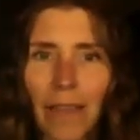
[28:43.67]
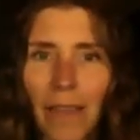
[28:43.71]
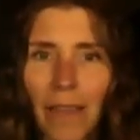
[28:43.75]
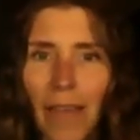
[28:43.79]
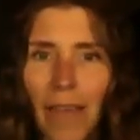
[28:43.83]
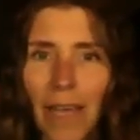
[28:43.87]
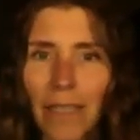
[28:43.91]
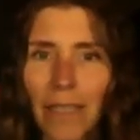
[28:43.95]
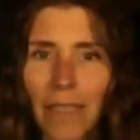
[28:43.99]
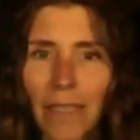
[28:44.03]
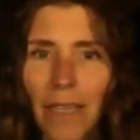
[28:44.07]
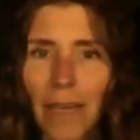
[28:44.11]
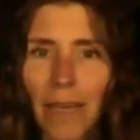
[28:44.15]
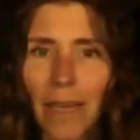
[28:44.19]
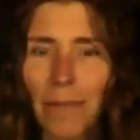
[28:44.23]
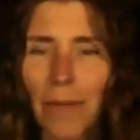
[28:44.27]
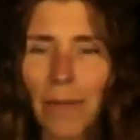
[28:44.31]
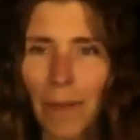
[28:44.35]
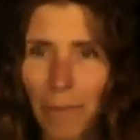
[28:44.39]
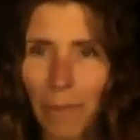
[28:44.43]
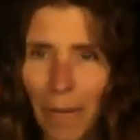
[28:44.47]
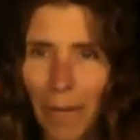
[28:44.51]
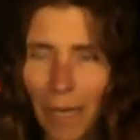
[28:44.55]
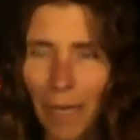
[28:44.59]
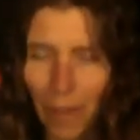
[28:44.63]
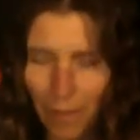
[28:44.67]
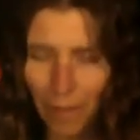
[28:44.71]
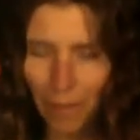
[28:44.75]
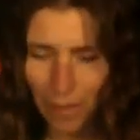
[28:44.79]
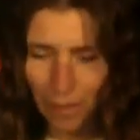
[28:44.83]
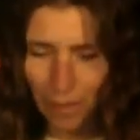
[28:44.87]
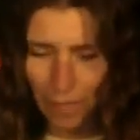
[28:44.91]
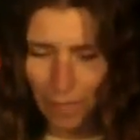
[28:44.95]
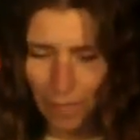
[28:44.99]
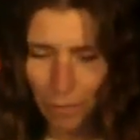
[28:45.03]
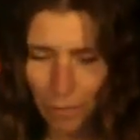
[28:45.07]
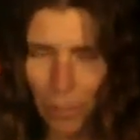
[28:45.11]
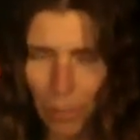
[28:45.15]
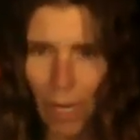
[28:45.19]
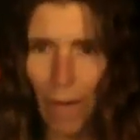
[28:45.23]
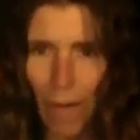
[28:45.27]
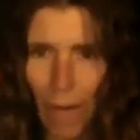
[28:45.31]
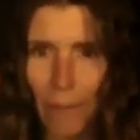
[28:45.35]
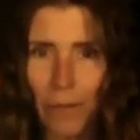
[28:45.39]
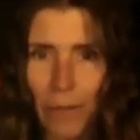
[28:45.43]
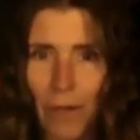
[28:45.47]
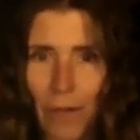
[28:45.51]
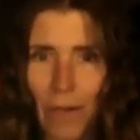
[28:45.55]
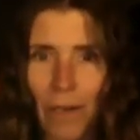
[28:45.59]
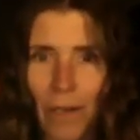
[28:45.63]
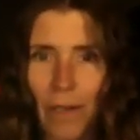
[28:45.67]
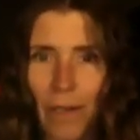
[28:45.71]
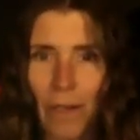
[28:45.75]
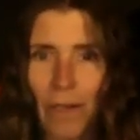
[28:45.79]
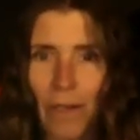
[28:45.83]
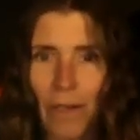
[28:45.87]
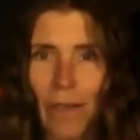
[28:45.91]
the last time? Am I on the same chapter?